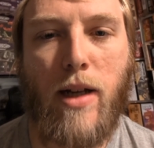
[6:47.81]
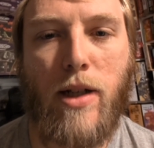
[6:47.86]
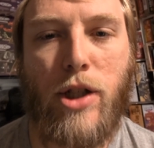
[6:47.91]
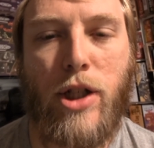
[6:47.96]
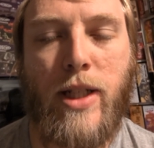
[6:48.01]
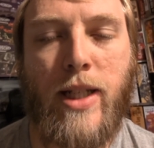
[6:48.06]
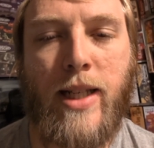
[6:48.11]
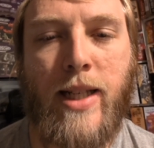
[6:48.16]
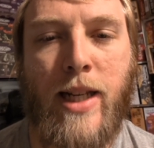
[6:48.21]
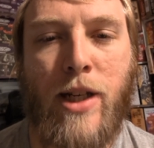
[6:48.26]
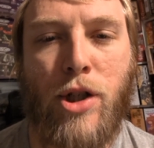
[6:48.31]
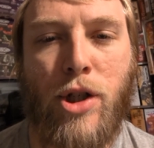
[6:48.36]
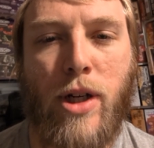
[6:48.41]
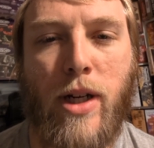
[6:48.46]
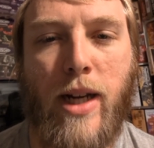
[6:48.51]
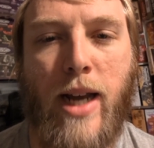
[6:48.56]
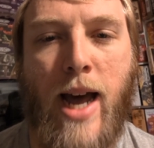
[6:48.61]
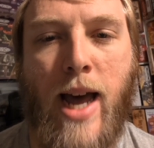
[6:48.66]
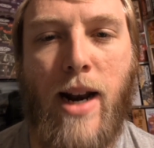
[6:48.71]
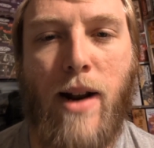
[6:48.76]
she's a ninja
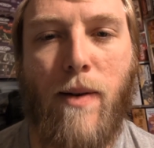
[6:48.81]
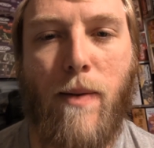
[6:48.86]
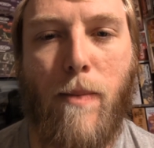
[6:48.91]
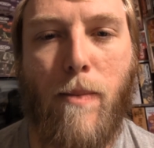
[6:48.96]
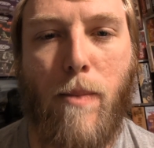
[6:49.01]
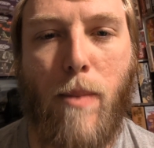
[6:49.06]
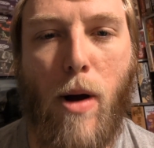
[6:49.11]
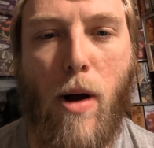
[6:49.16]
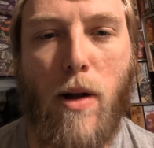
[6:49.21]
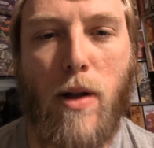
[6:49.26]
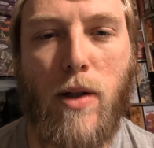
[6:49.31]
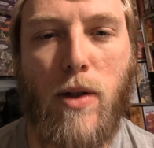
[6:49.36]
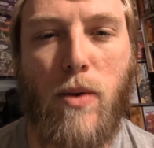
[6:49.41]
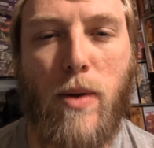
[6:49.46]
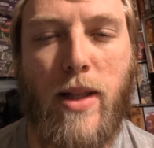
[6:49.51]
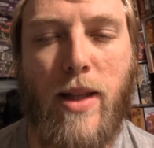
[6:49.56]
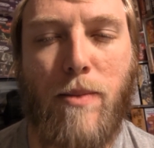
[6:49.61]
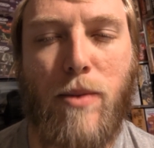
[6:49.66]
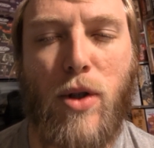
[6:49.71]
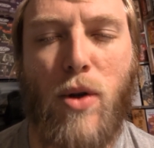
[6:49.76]
and kind of bonds
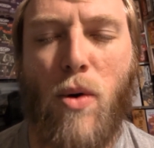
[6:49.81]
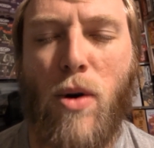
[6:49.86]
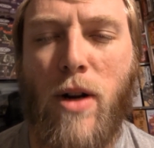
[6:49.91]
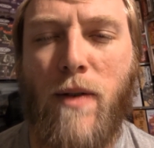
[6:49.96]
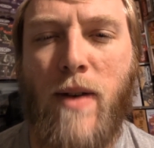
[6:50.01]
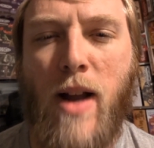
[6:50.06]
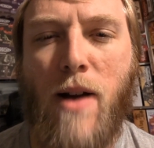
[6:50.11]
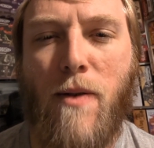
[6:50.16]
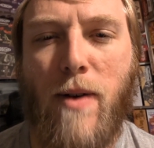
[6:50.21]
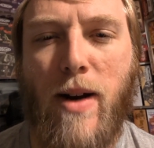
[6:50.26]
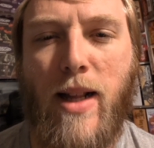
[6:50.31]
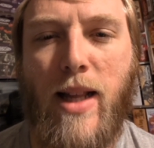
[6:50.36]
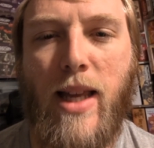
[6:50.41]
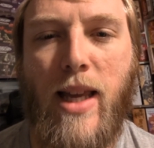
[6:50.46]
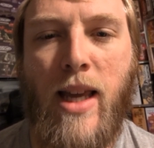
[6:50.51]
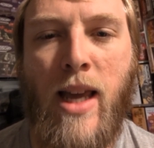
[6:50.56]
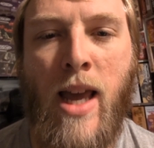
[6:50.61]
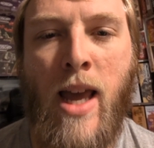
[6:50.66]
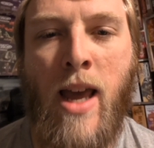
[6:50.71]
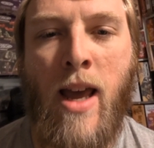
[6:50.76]
with them, sort of, not
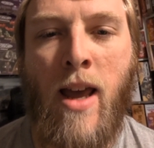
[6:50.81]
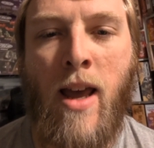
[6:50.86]
really,